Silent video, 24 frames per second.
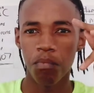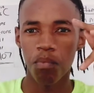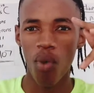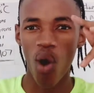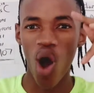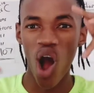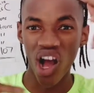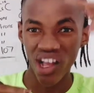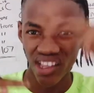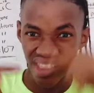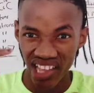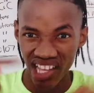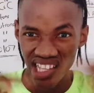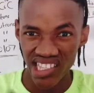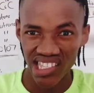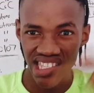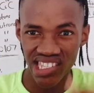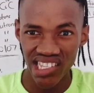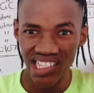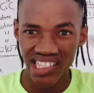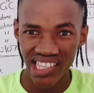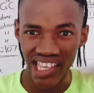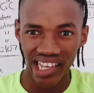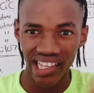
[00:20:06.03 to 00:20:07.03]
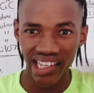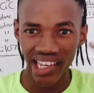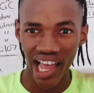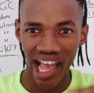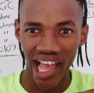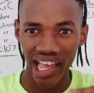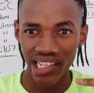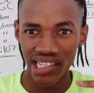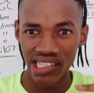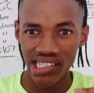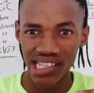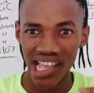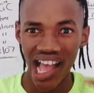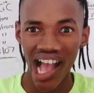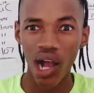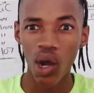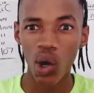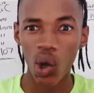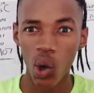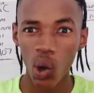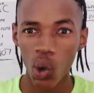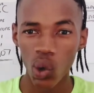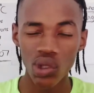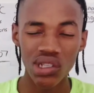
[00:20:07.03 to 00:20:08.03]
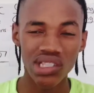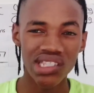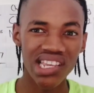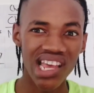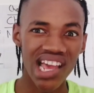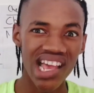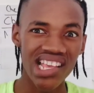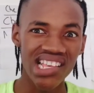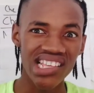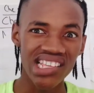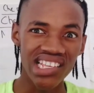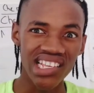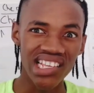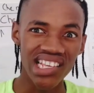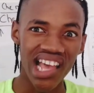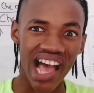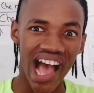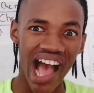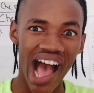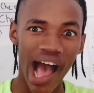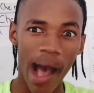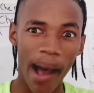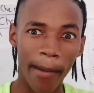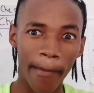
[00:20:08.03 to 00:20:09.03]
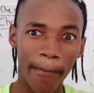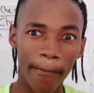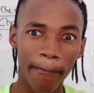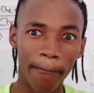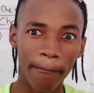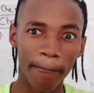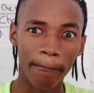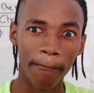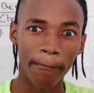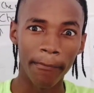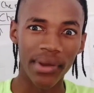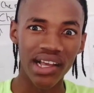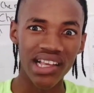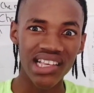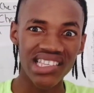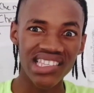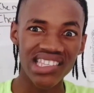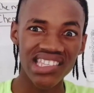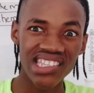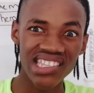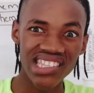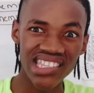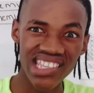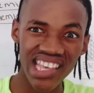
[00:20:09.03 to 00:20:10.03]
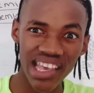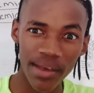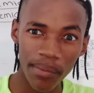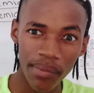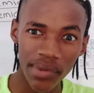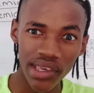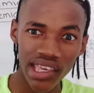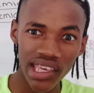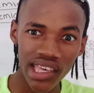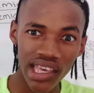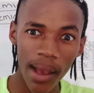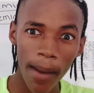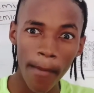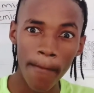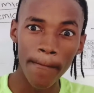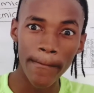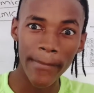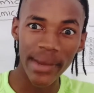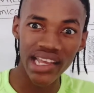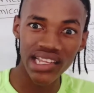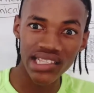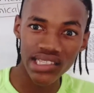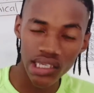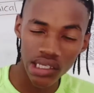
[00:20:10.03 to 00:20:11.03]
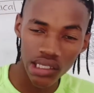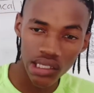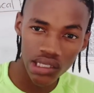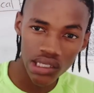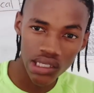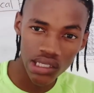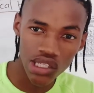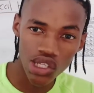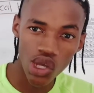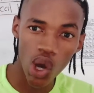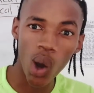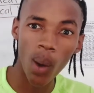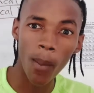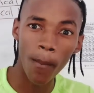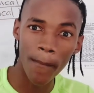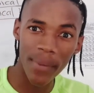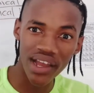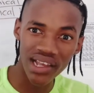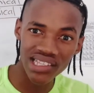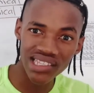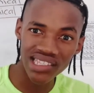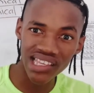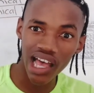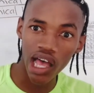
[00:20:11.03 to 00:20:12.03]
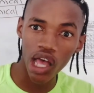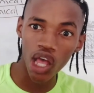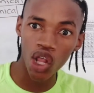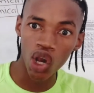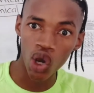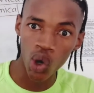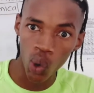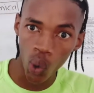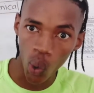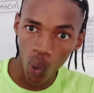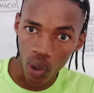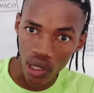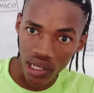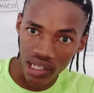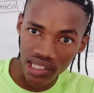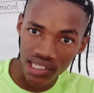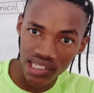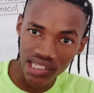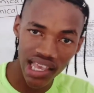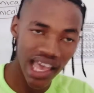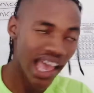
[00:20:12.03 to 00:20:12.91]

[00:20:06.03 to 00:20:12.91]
on that zigzag line are called semi-metals or metalloids,